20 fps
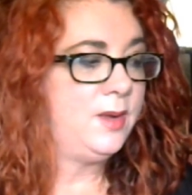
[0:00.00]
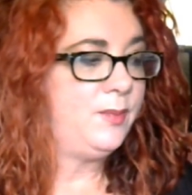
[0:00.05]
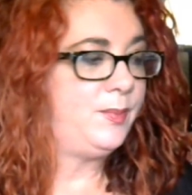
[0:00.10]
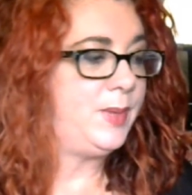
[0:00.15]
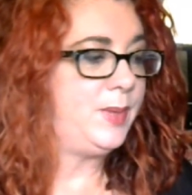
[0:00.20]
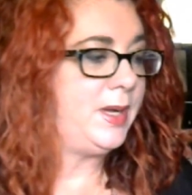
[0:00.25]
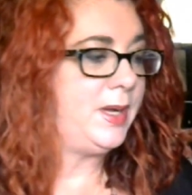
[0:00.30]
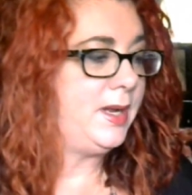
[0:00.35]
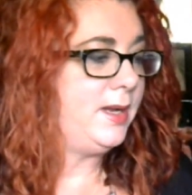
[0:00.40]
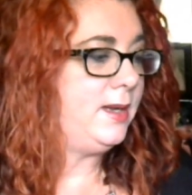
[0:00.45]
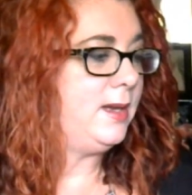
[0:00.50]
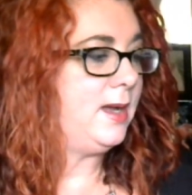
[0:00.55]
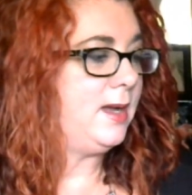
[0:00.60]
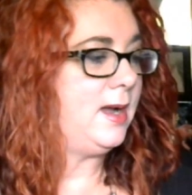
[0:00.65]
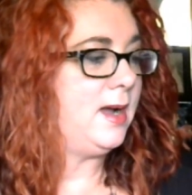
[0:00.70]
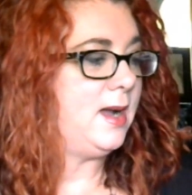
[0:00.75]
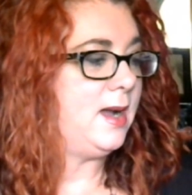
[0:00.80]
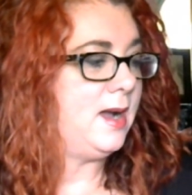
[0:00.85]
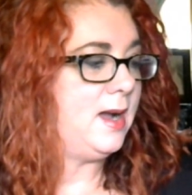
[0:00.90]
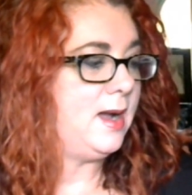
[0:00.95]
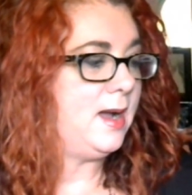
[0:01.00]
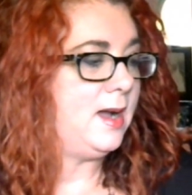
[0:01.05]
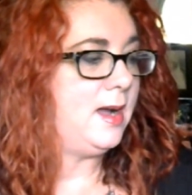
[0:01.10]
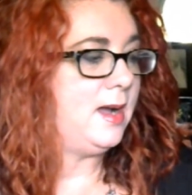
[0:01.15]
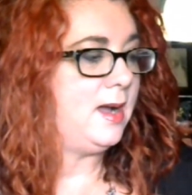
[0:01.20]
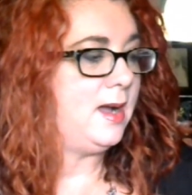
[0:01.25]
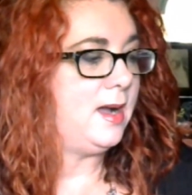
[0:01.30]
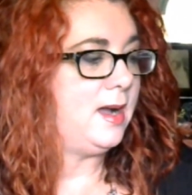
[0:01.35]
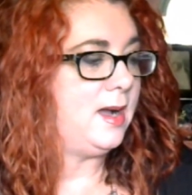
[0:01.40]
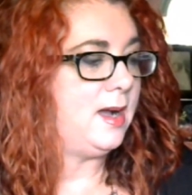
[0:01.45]
but
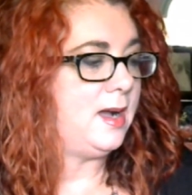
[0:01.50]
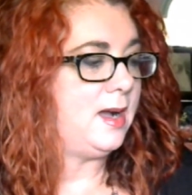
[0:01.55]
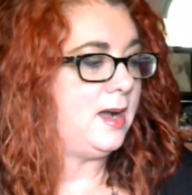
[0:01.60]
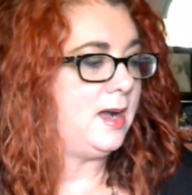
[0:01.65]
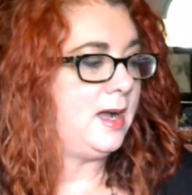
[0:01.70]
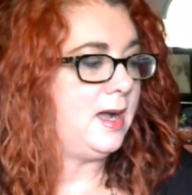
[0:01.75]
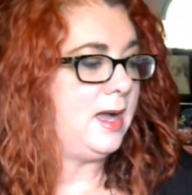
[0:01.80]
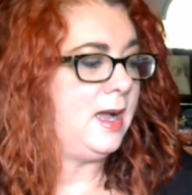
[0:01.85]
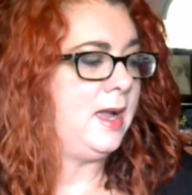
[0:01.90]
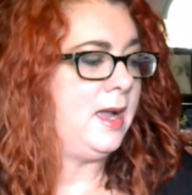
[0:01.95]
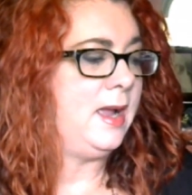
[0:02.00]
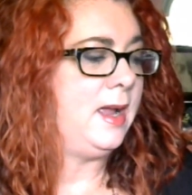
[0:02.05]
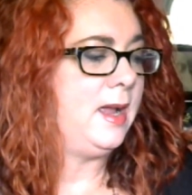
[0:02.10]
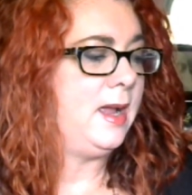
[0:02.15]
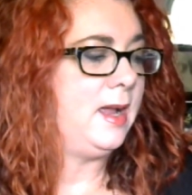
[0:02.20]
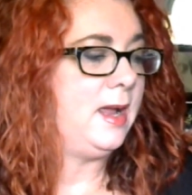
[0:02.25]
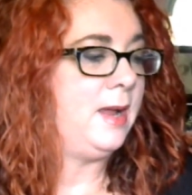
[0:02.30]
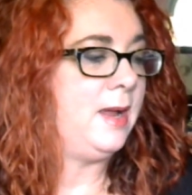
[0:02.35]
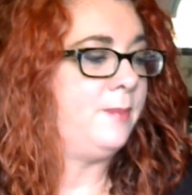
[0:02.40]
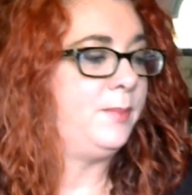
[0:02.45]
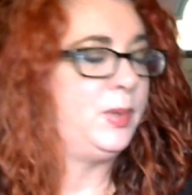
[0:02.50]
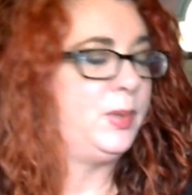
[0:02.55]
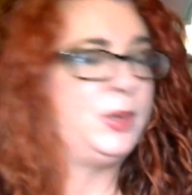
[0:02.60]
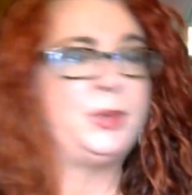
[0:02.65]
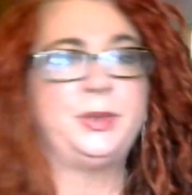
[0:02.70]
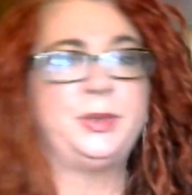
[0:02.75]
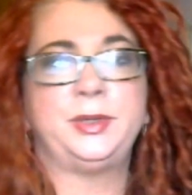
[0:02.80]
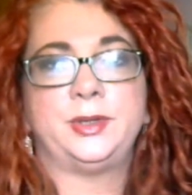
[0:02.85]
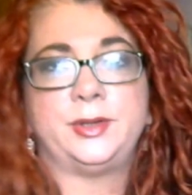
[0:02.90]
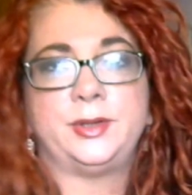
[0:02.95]
I am
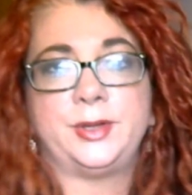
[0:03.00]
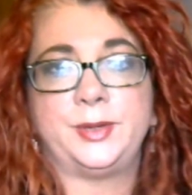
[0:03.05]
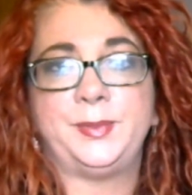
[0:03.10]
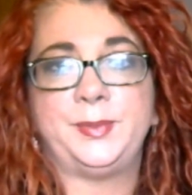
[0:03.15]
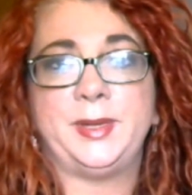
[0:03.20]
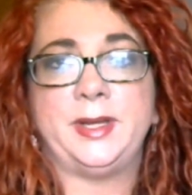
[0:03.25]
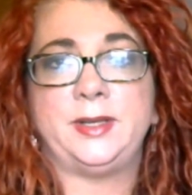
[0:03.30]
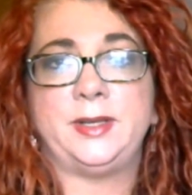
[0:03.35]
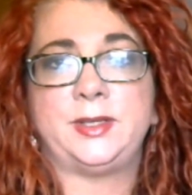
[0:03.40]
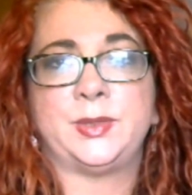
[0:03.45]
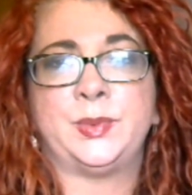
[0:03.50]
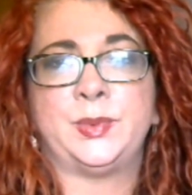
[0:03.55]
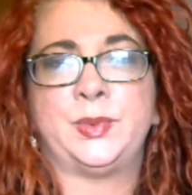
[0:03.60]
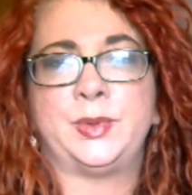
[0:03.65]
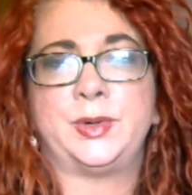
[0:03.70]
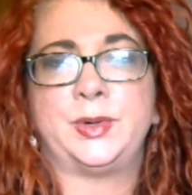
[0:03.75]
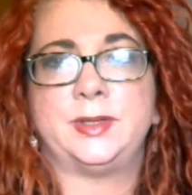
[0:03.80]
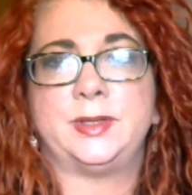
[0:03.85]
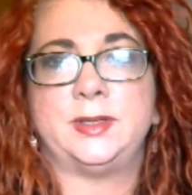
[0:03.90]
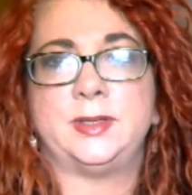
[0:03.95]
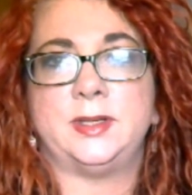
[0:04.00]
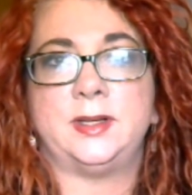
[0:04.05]
pulled a little bit towards